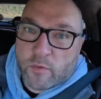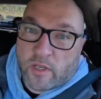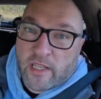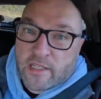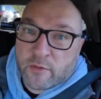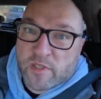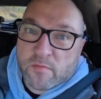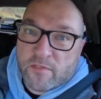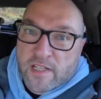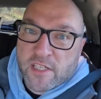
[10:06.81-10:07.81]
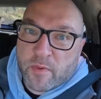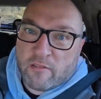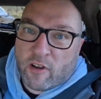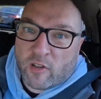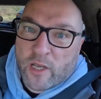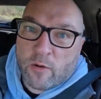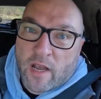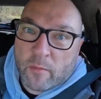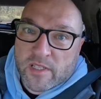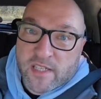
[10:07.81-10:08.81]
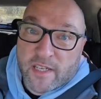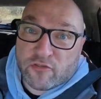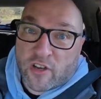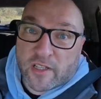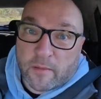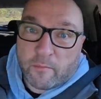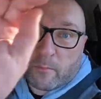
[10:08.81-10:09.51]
So we're going to hit you with some fancy B-roll now, and we'll see you in Drogheda.